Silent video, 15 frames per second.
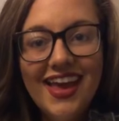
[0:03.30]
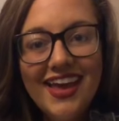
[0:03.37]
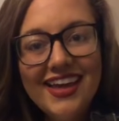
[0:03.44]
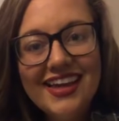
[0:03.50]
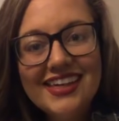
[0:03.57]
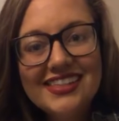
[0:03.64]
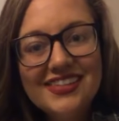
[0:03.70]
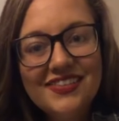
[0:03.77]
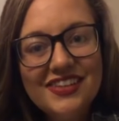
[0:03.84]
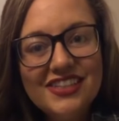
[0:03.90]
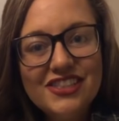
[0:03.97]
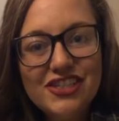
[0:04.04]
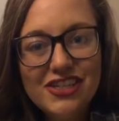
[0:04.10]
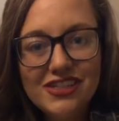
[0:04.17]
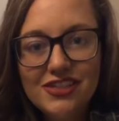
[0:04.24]
Hey guys, if you're
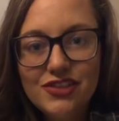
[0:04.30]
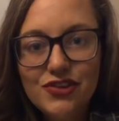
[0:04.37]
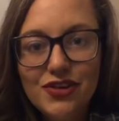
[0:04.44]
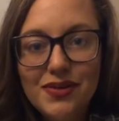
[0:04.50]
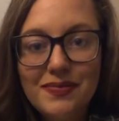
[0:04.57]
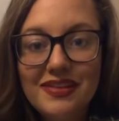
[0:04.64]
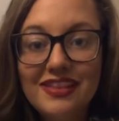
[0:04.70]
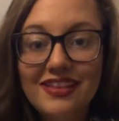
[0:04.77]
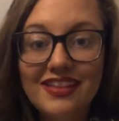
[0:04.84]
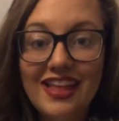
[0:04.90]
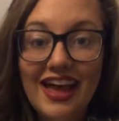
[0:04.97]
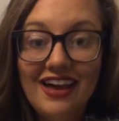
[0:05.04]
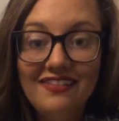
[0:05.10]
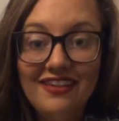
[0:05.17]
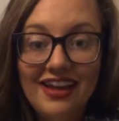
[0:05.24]
just joining me, the
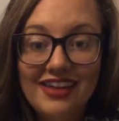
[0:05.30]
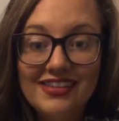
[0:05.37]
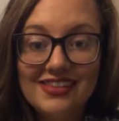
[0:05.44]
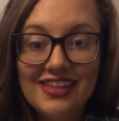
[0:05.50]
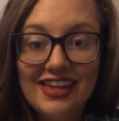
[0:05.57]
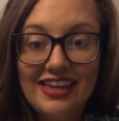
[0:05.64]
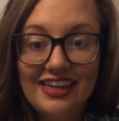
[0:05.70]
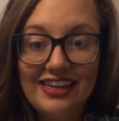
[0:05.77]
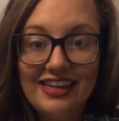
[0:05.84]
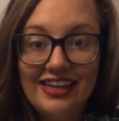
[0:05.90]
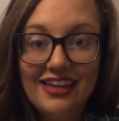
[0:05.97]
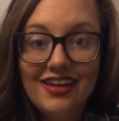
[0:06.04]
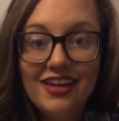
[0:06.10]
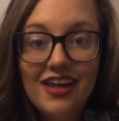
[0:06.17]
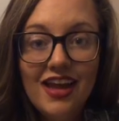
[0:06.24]
live has
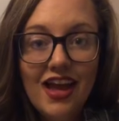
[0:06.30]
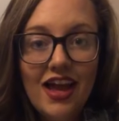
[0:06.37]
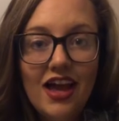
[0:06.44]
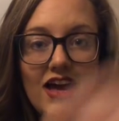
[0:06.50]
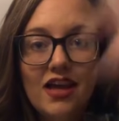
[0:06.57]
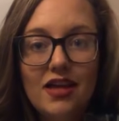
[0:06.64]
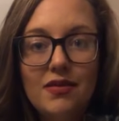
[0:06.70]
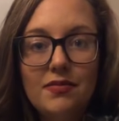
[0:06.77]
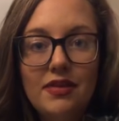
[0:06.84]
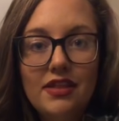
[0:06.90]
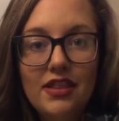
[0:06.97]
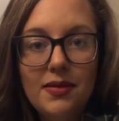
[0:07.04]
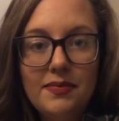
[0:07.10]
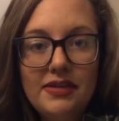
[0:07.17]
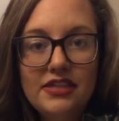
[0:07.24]
ended.
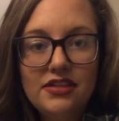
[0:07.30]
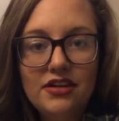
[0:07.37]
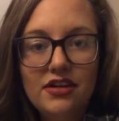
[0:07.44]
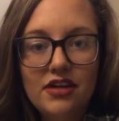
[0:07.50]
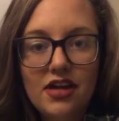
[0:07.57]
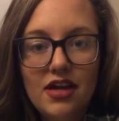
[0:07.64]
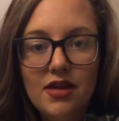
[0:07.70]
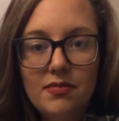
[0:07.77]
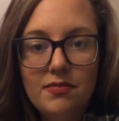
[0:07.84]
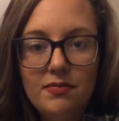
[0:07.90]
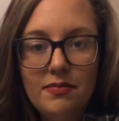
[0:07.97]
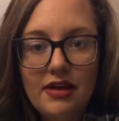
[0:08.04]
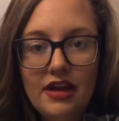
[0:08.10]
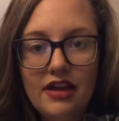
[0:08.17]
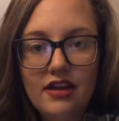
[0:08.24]
Let me turn up
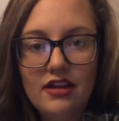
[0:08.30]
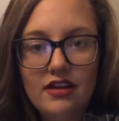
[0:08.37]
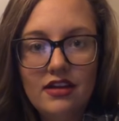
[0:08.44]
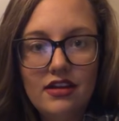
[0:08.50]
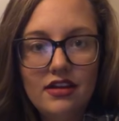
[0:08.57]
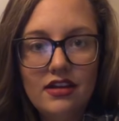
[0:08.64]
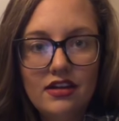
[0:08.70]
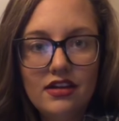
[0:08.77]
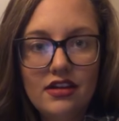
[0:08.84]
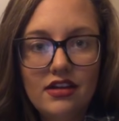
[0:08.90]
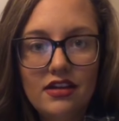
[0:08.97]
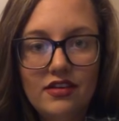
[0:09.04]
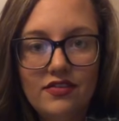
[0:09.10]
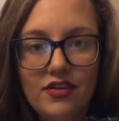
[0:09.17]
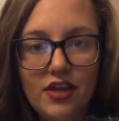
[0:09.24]
my
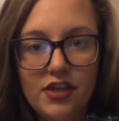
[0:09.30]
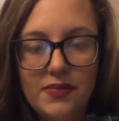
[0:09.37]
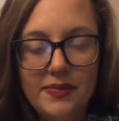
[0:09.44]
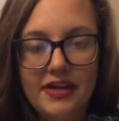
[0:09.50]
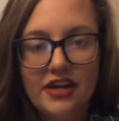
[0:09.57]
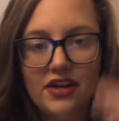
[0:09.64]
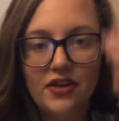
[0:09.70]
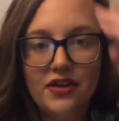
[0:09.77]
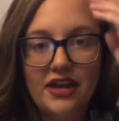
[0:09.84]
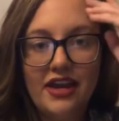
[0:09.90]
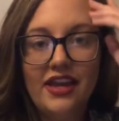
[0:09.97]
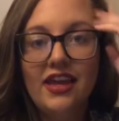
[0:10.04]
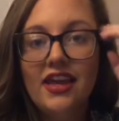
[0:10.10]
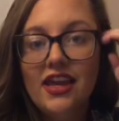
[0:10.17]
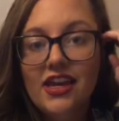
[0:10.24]
volume here.
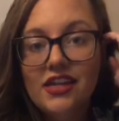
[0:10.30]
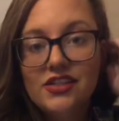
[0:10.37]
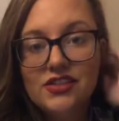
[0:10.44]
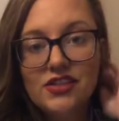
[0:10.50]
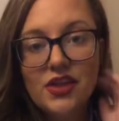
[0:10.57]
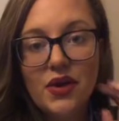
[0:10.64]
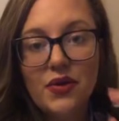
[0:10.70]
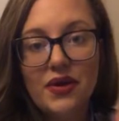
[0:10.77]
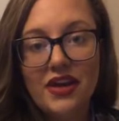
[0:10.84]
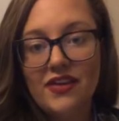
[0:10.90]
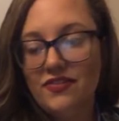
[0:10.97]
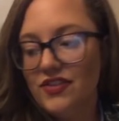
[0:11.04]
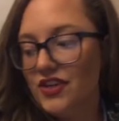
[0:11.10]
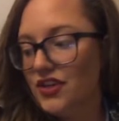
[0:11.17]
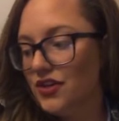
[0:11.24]
Okay, so
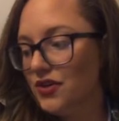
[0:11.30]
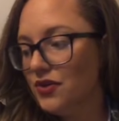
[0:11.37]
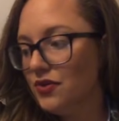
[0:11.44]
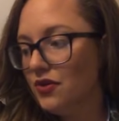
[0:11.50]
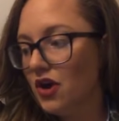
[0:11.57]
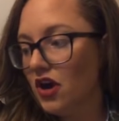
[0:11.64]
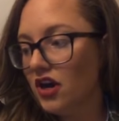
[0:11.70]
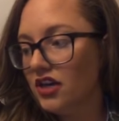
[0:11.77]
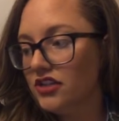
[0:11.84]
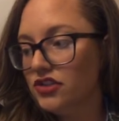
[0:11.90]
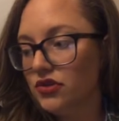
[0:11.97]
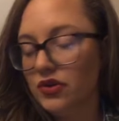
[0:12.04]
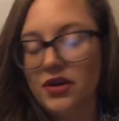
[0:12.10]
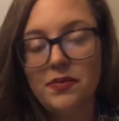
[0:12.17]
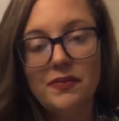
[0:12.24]
if you are
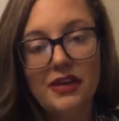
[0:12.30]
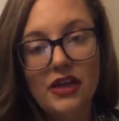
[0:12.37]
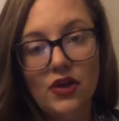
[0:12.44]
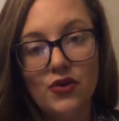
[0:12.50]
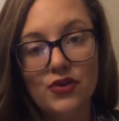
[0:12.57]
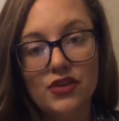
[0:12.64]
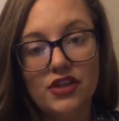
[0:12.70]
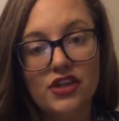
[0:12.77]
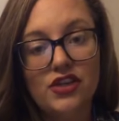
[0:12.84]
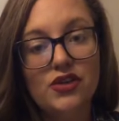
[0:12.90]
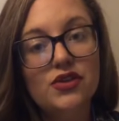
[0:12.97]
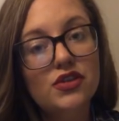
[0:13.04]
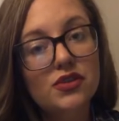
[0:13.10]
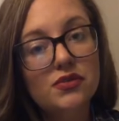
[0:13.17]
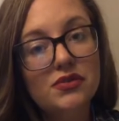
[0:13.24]
joining me on the
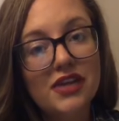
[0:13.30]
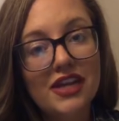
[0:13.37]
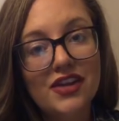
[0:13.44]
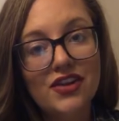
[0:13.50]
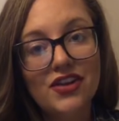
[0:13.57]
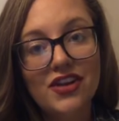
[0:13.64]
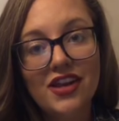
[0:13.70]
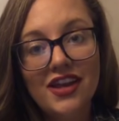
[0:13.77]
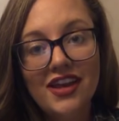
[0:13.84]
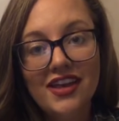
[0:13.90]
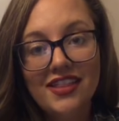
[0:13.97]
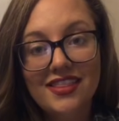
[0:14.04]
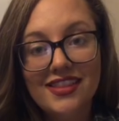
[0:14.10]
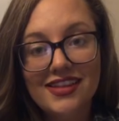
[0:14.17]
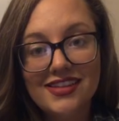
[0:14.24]
YouTube channel,
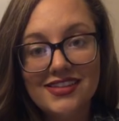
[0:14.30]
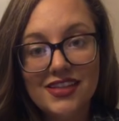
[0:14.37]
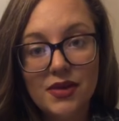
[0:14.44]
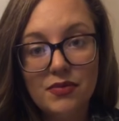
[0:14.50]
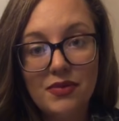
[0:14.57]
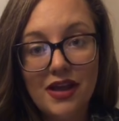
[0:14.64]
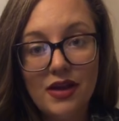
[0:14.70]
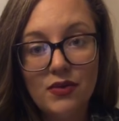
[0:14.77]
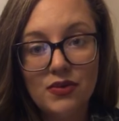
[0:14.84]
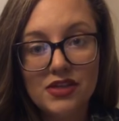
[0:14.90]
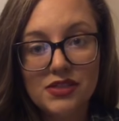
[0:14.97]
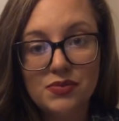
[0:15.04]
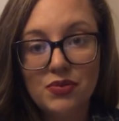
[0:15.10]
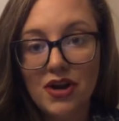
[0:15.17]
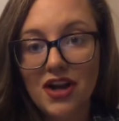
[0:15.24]
this
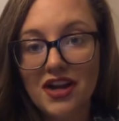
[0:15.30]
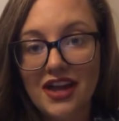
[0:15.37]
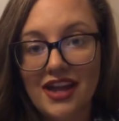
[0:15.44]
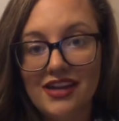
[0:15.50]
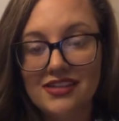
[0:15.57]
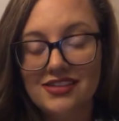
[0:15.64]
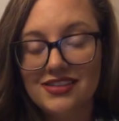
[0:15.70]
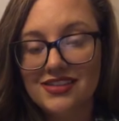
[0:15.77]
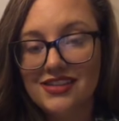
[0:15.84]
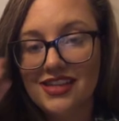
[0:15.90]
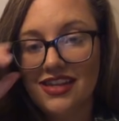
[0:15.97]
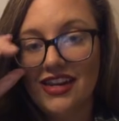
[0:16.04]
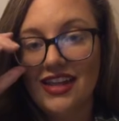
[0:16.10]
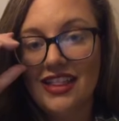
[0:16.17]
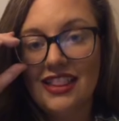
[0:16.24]
was
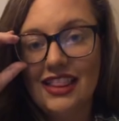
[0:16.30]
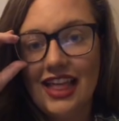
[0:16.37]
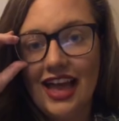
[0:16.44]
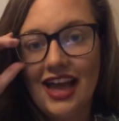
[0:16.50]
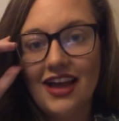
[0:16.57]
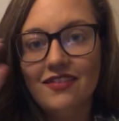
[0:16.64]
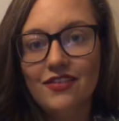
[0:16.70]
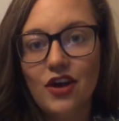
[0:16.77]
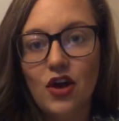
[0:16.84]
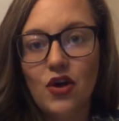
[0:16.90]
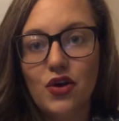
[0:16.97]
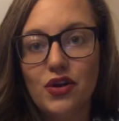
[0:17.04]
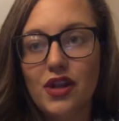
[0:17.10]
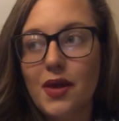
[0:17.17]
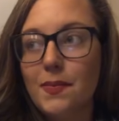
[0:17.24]
broadcasted live
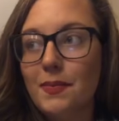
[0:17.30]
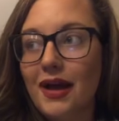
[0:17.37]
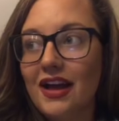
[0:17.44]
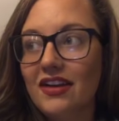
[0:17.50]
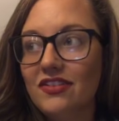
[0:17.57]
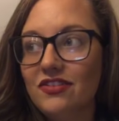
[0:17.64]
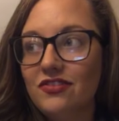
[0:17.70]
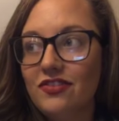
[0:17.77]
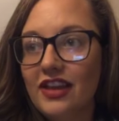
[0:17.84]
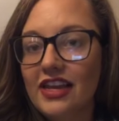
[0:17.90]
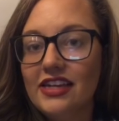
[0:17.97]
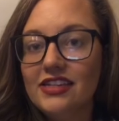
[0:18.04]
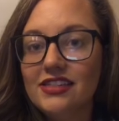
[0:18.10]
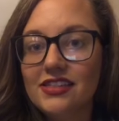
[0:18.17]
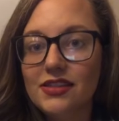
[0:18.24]
on my
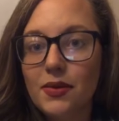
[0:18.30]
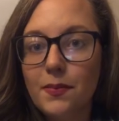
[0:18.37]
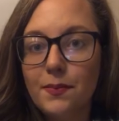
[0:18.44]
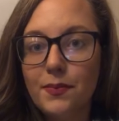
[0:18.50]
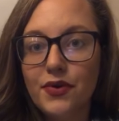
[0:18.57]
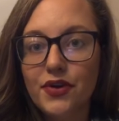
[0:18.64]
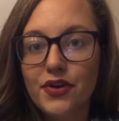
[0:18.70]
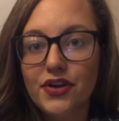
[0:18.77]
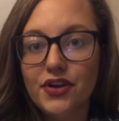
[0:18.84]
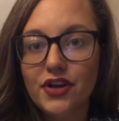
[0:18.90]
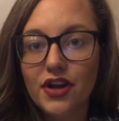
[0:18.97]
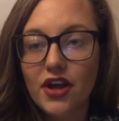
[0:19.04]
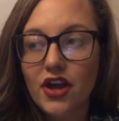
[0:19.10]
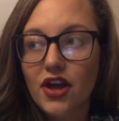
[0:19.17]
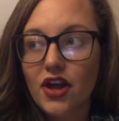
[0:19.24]
Facebook